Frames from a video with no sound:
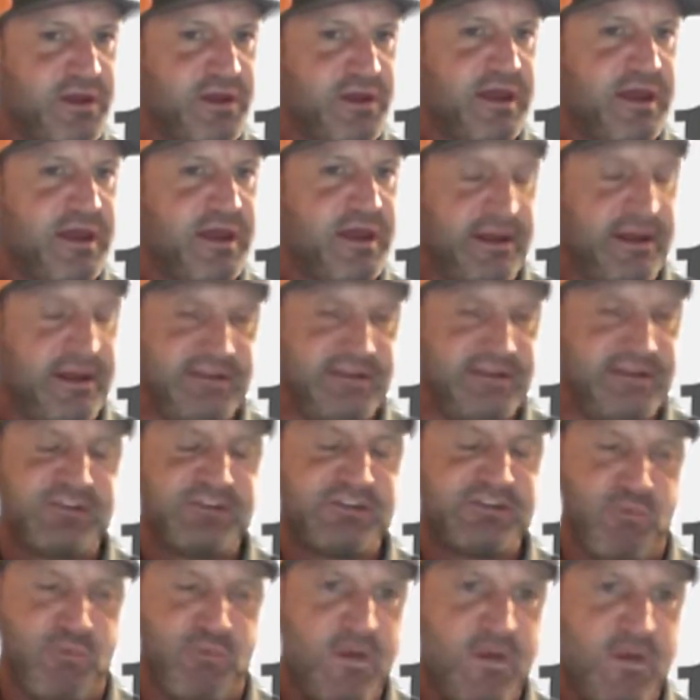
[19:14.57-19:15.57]
And I teach
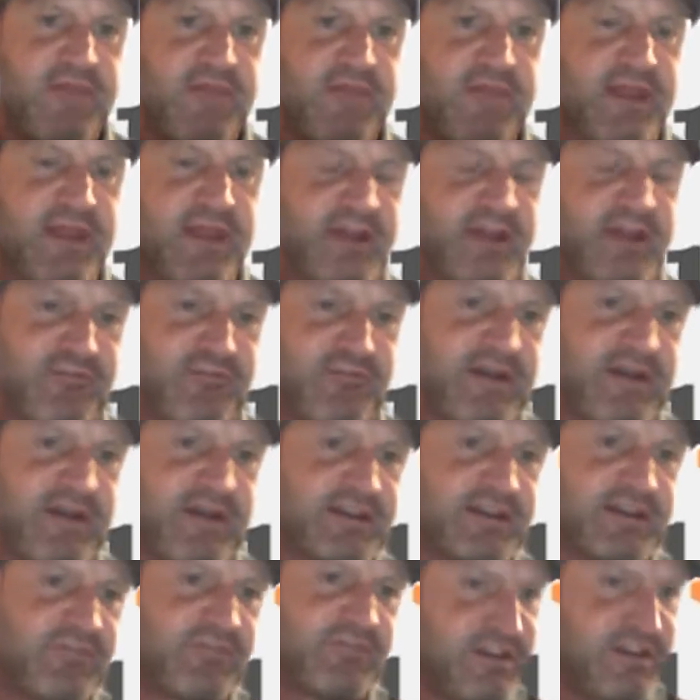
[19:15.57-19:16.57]
them when they can
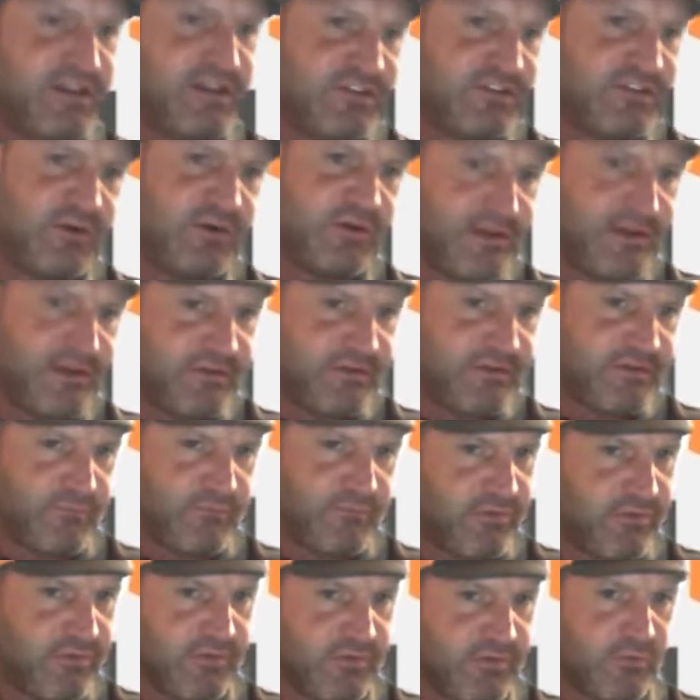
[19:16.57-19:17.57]
effectively do it
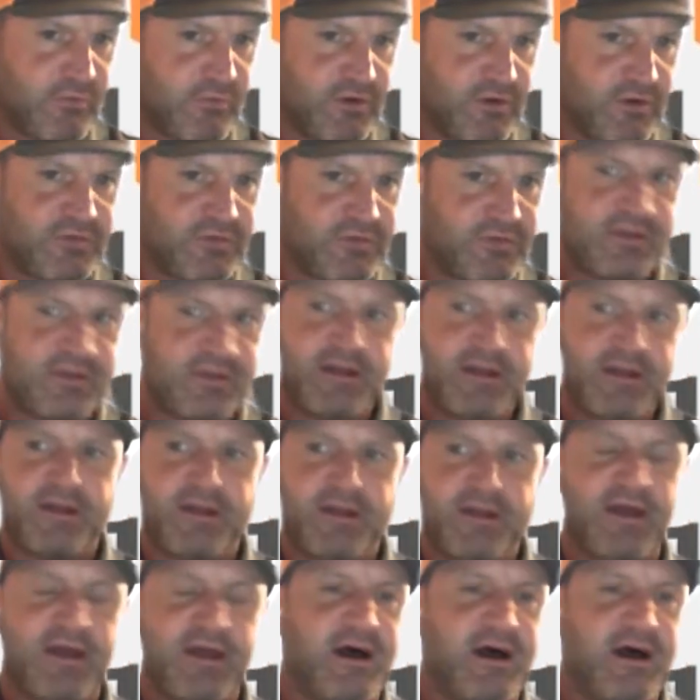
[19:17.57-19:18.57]
within the rules
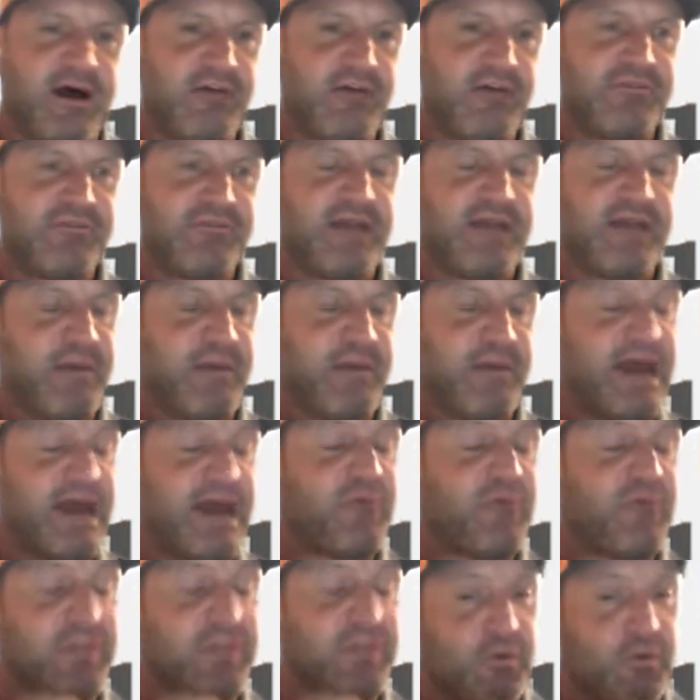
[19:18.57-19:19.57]
of, not
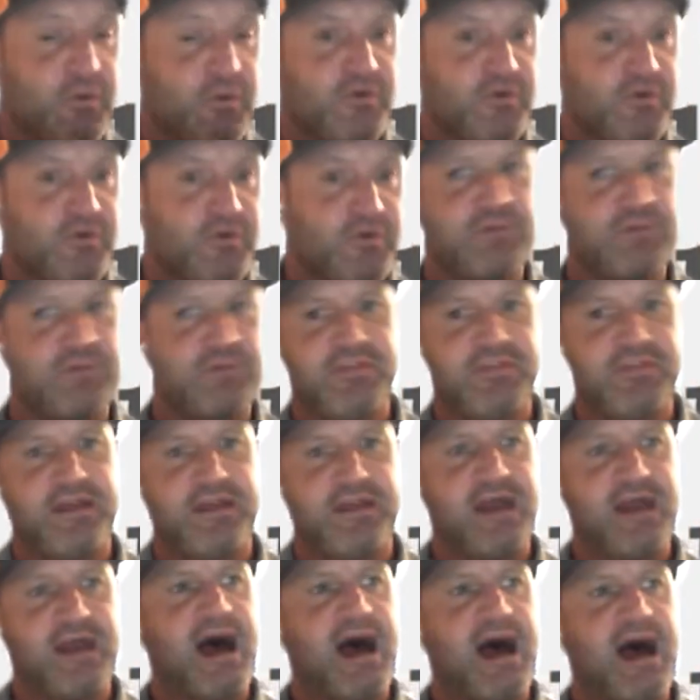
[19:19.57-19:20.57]
within the rules, within
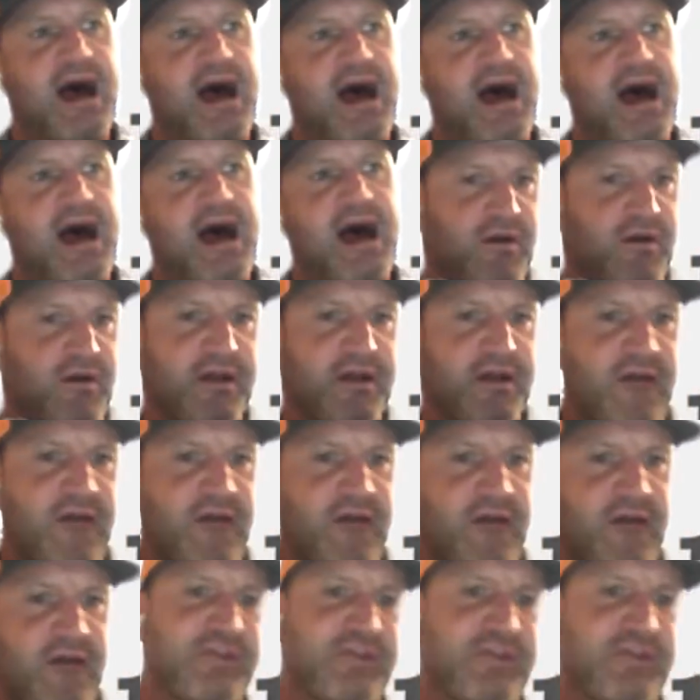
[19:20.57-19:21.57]
how people are
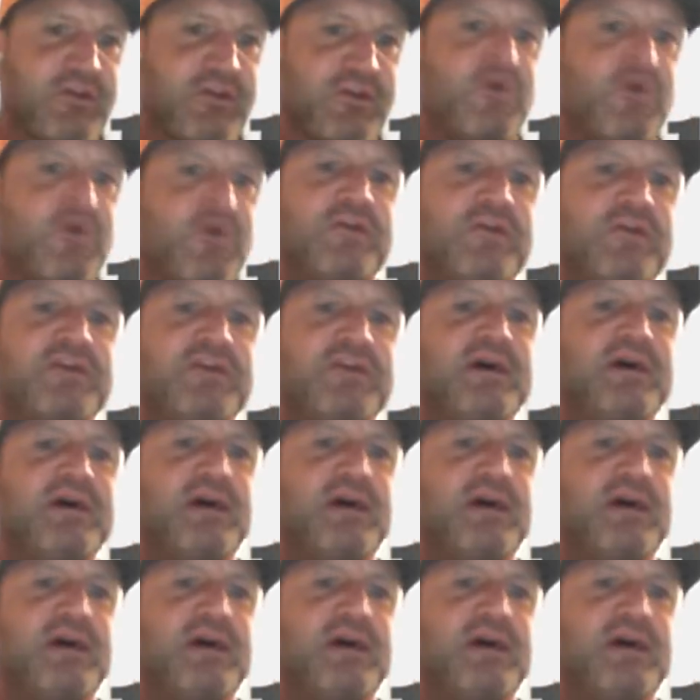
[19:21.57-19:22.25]
interacting on the course.